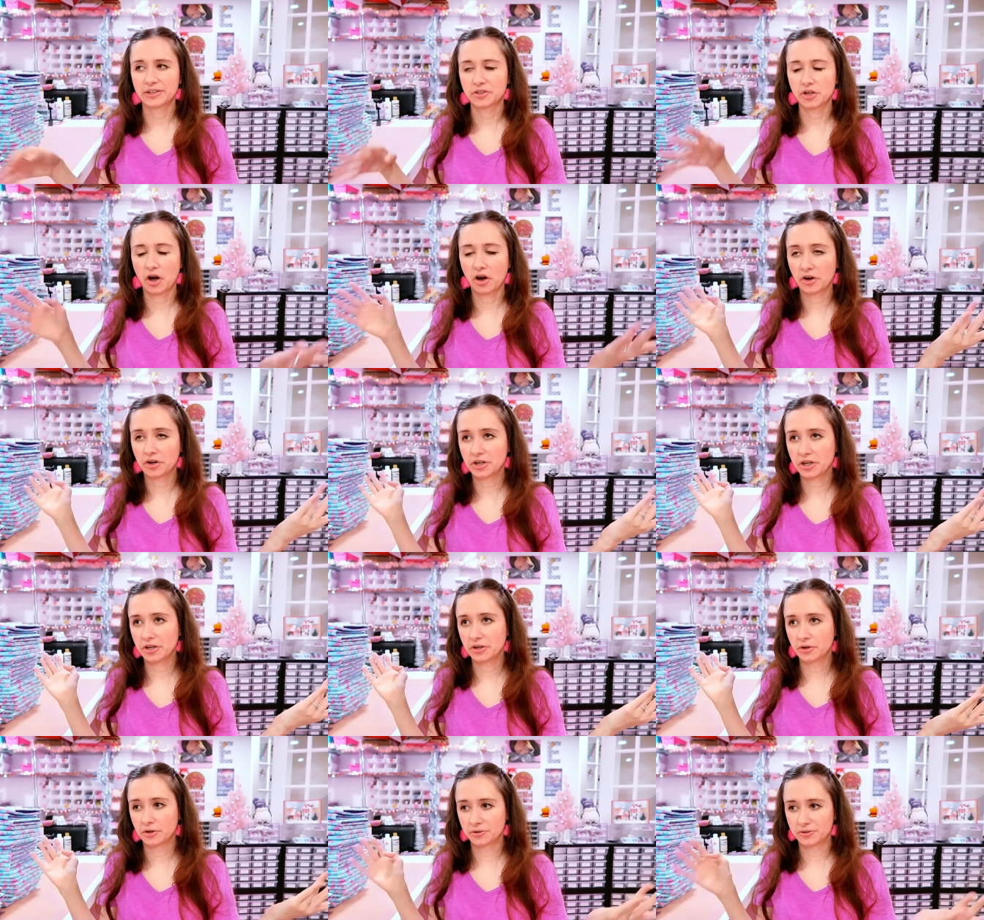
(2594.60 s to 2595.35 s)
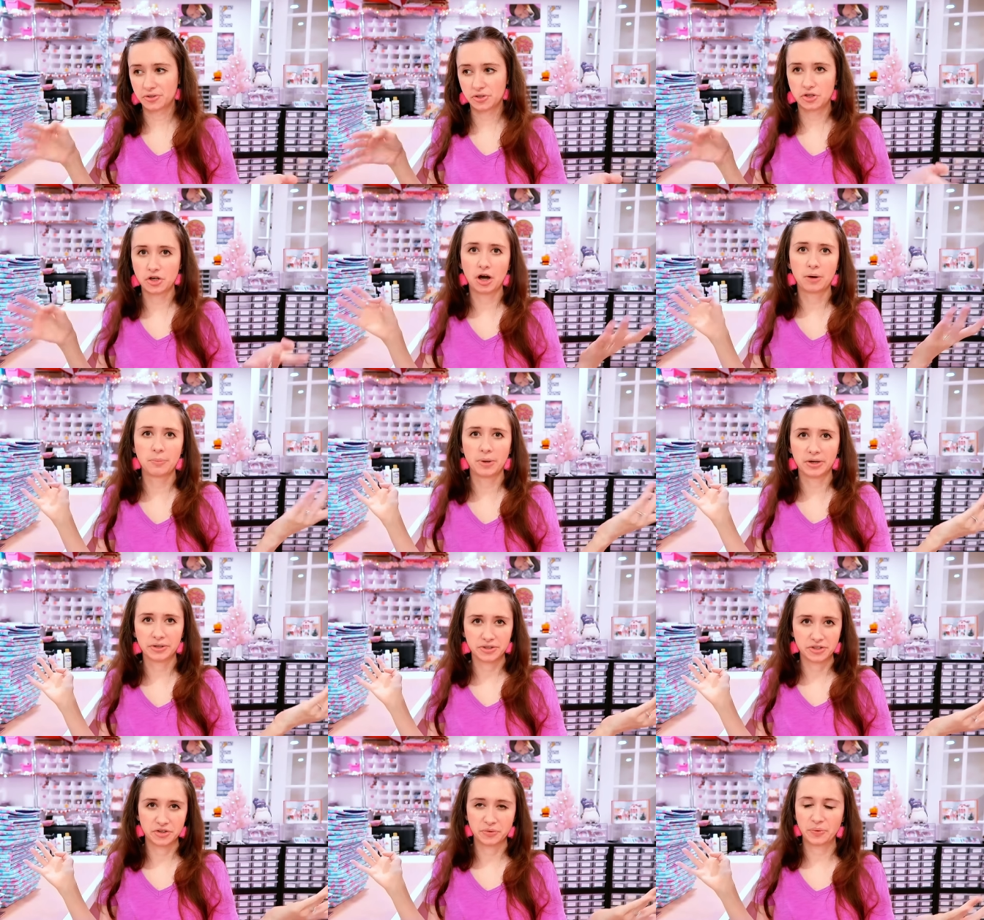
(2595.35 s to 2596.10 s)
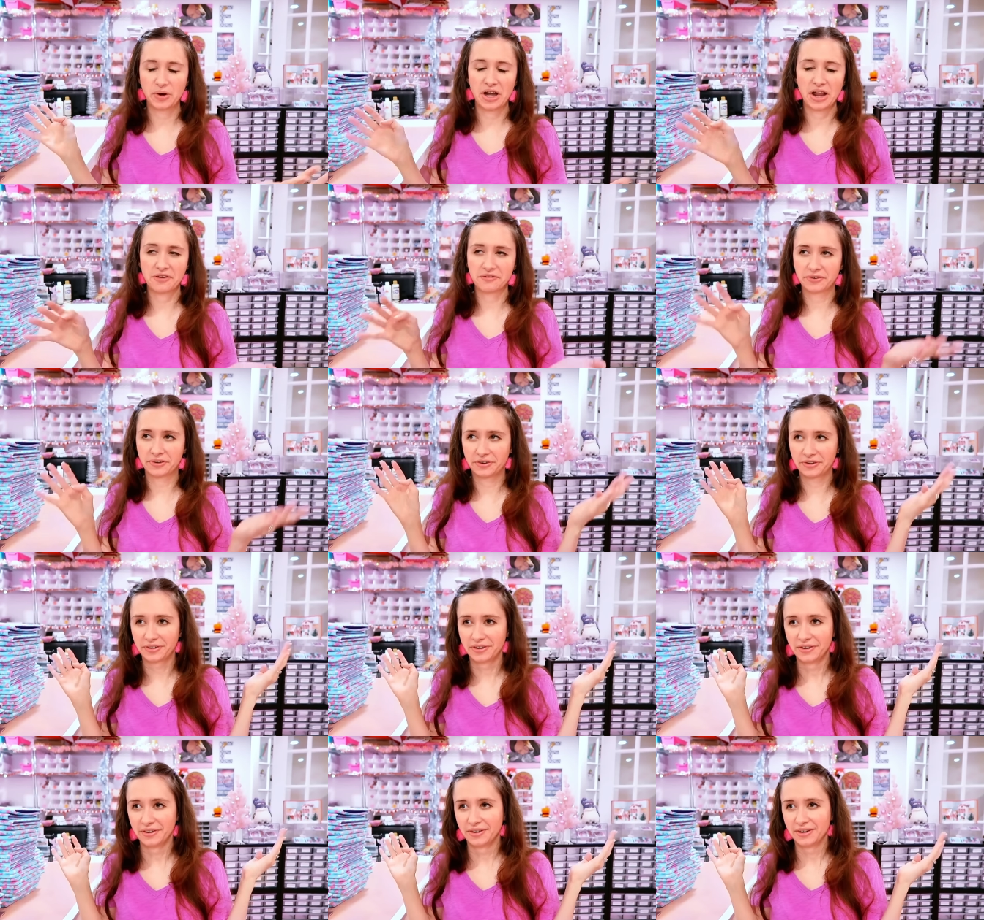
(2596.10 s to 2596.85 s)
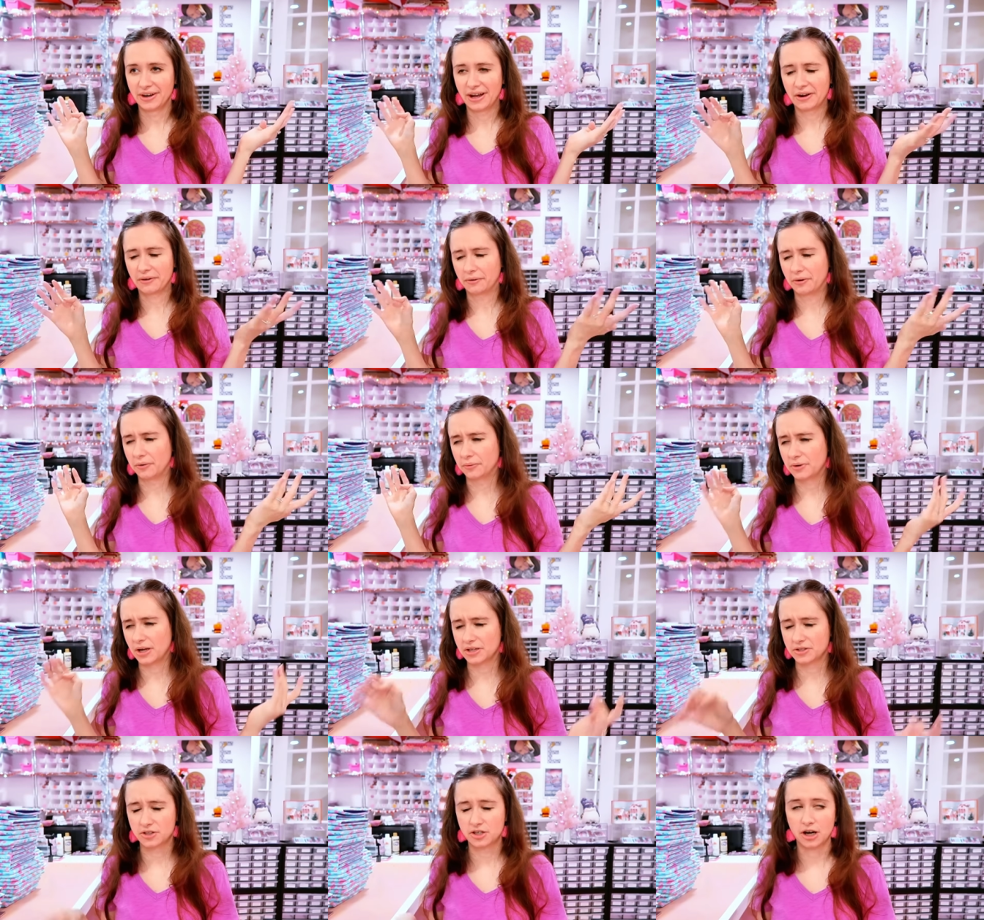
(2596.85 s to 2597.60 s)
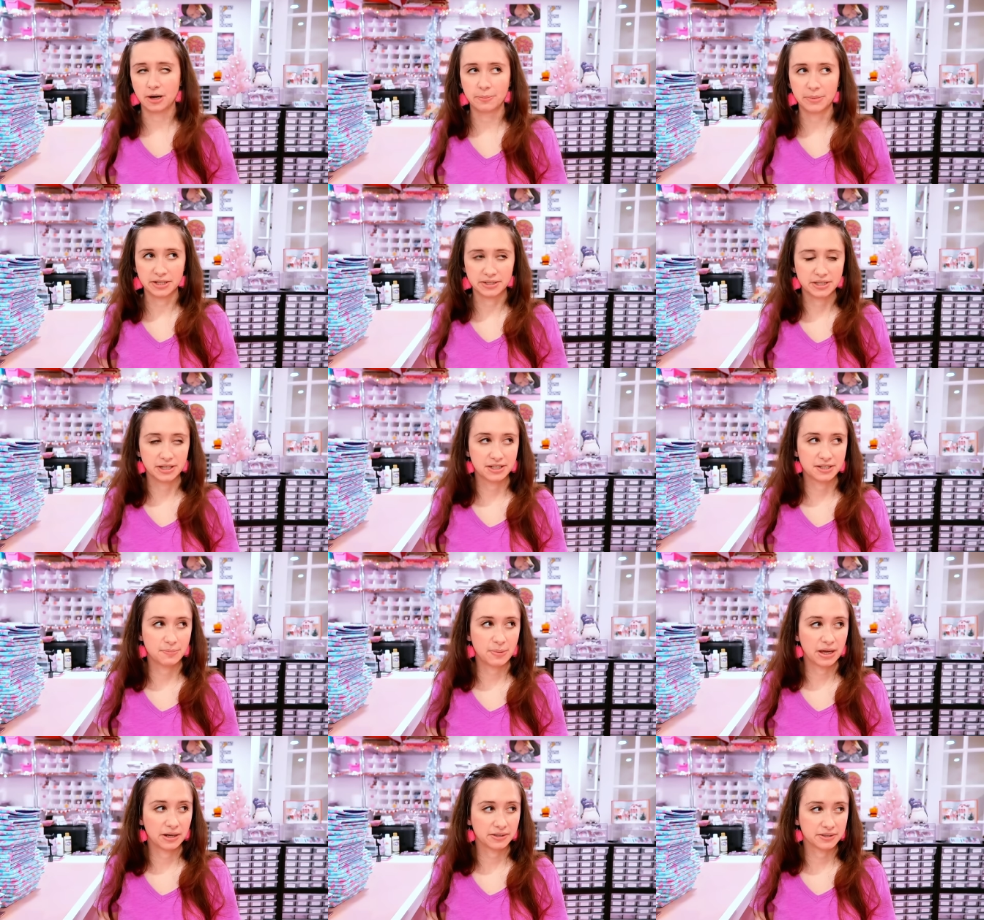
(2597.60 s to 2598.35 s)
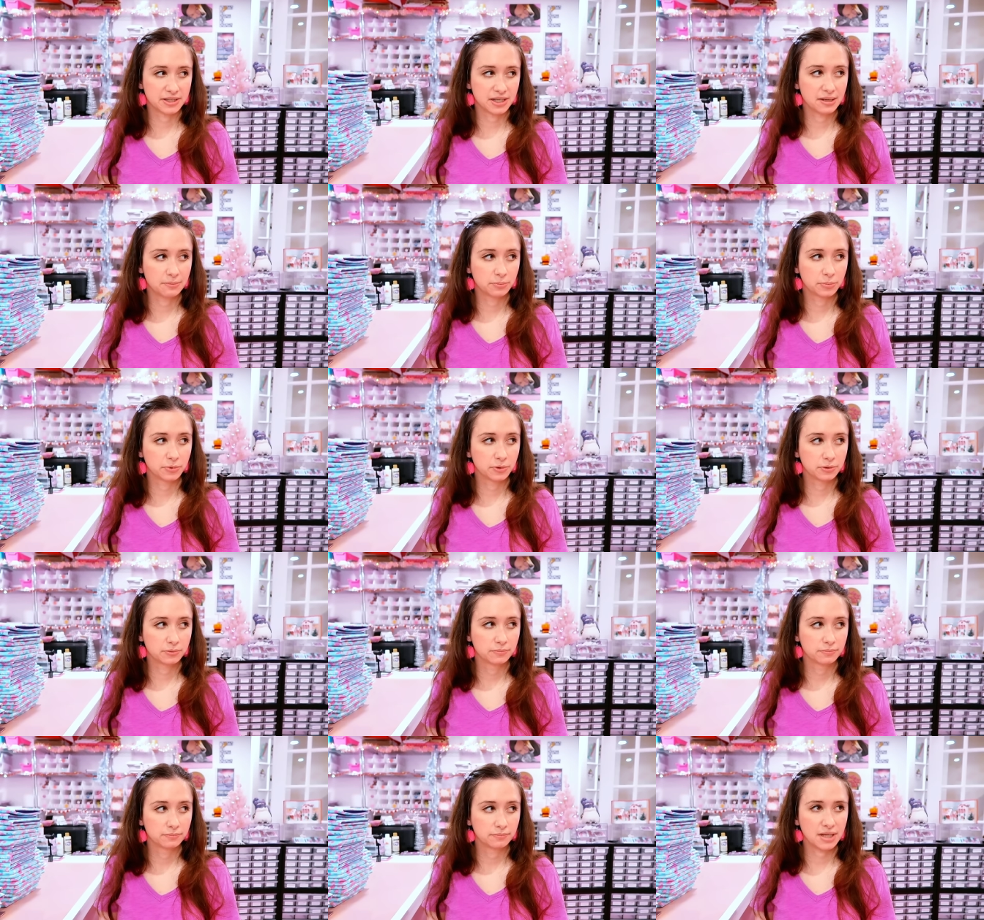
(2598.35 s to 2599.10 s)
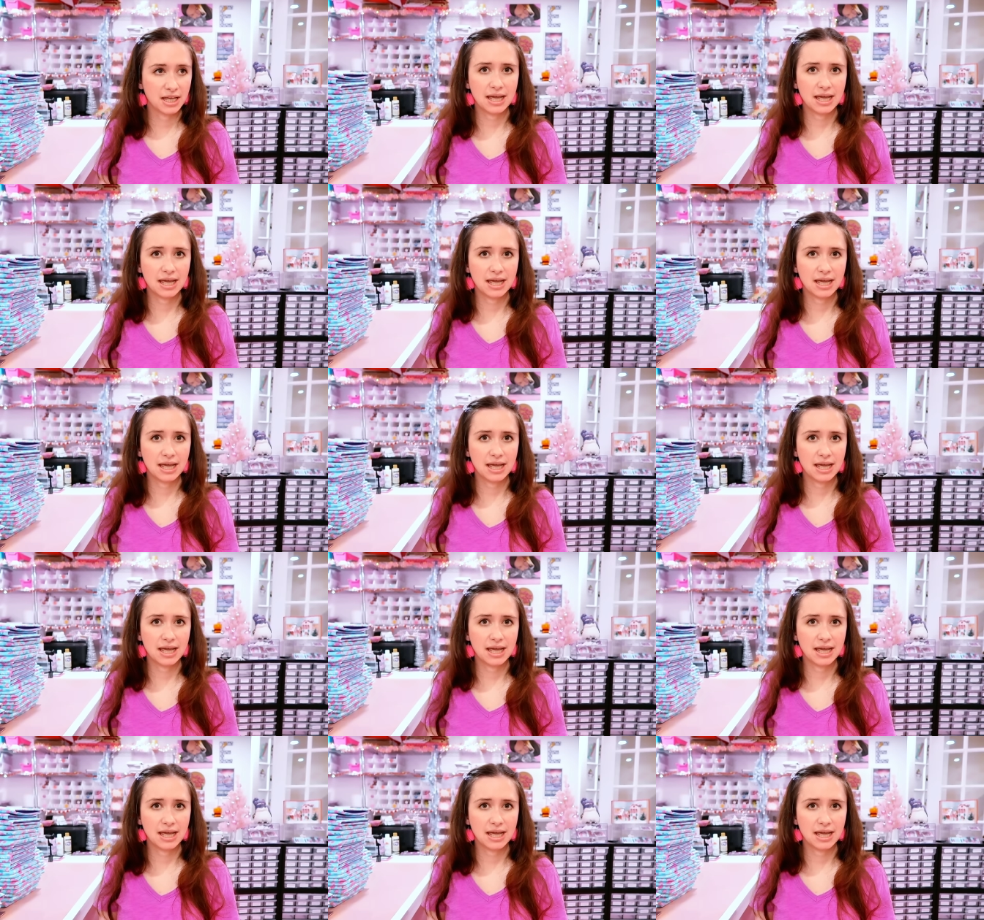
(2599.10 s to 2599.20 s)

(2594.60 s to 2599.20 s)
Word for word: like Target or Starbucks or whatever I don't know, not Starbucks, that's a bad example.